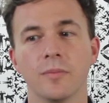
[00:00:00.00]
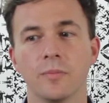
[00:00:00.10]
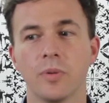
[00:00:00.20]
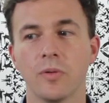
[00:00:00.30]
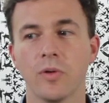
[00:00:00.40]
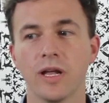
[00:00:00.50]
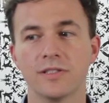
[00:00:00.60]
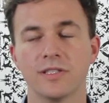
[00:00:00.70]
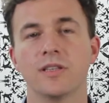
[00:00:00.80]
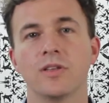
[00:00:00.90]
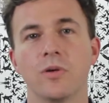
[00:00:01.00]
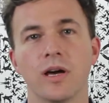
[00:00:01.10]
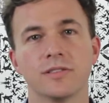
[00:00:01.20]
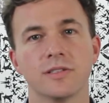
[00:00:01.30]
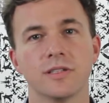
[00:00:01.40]
But what I see in the
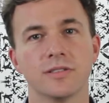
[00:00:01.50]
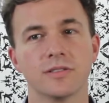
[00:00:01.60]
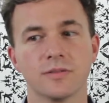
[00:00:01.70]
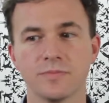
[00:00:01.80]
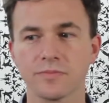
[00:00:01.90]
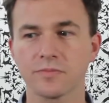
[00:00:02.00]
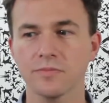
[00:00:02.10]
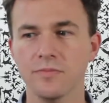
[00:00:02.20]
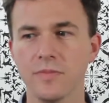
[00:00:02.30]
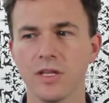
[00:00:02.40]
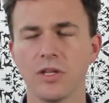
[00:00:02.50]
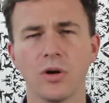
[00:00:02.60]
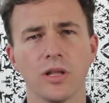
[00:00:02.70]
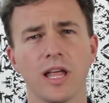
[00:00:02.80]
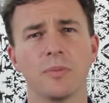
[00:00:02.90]
US is, a
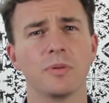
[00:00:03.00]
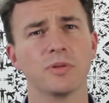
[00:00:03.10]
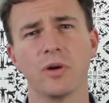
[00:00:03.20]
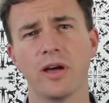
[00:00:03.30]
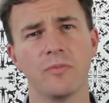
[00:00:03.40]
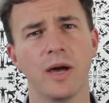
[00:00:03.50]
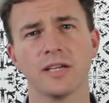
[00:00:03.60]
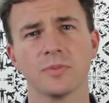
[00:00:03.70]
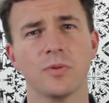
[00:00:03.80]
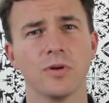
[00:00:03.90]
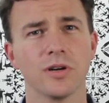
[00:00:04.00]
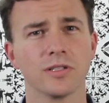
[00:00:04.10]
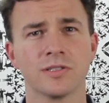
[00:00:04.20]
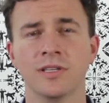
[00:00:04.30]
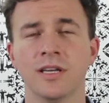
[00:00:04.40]
lot of people don't have
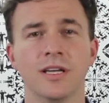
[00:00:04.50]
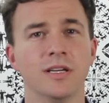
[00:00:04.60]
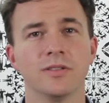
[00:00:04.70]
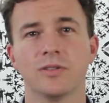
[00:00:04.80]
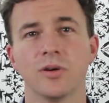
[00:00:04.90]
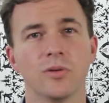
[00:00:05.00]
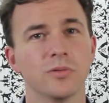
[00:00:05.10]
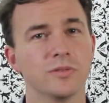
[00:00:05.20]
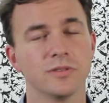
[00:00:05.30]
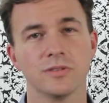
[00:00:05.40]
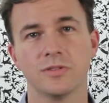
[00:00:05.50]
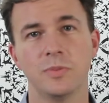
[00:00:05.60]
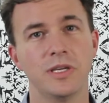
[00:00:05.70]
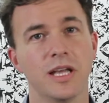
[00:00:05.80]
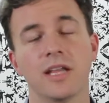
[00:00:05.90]
passports, don't
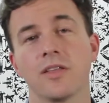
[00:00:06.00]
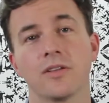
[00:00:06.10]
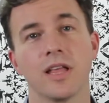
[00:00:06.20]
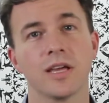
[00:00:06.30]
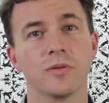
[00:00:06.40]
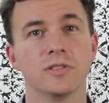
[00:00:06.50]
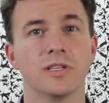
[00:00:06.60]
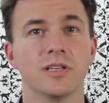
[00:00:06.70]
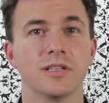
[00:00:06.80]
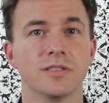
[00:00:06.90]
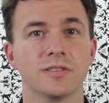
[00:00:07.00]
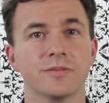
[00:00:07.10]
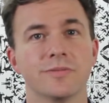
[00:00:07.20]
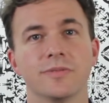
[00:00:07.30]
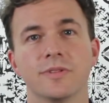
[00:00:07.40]
speak any other languages.
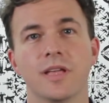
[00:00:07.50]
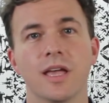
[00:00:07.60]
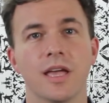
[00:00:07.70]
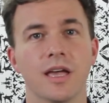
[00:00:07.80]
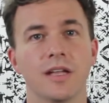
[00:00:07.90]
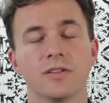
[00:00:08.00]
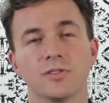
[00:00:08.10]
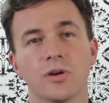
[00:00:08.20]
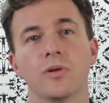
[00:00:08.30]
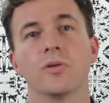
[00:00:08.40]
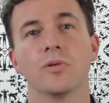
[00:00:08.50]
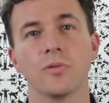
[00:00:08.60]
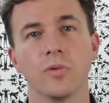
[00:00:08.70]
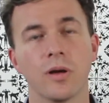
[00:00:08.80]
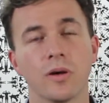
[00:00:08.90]
And so
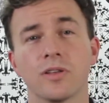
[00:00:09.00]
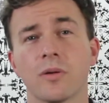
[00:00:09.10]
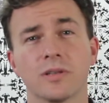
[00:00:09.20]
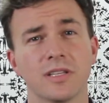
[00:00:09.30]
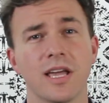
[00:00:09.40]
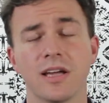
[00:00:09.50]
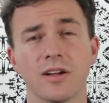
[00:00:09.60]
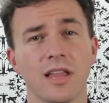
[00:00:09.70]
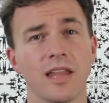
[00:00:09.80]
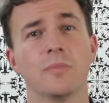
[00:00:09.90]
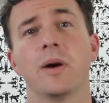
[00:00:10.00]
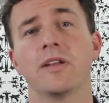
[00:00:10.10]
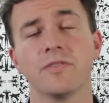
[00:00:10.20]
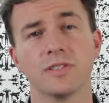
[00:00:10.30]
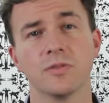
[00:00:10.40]
what I want to talk about today are a lot of the
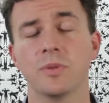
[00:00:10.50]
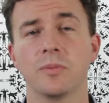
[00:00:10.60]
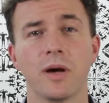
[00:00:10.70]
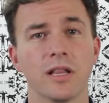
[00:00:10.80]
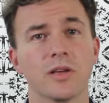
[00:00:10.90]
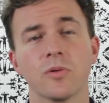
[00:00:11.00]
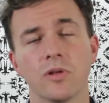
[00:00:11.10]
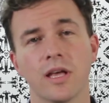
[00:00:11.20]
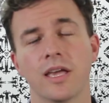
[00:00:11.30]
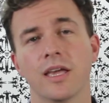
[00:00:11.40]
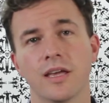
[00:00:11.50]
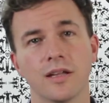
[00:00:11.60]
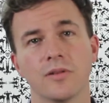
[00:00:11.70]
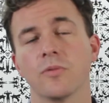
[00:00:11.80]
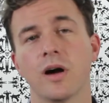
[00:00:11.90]
benefits of being bilingual
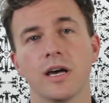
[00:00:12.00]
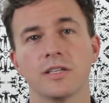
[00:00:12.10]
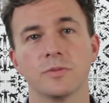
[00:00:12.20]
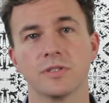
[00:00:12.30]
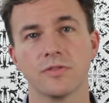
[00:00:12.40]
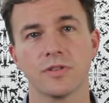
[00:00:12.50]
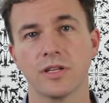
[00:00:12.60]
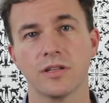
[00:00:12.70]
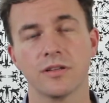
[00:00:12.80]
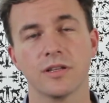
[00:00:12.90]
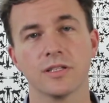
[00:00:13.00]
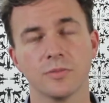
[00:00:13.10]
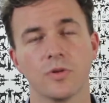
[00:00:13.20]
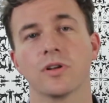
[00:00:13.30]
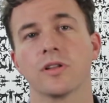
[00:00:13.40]
and why specifically it's
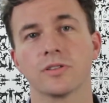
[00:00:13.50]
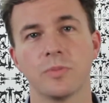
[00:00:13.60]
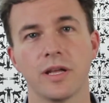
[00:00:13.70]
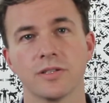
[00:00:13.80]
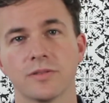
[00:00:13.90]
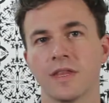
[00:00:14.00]
important to learn Spanish.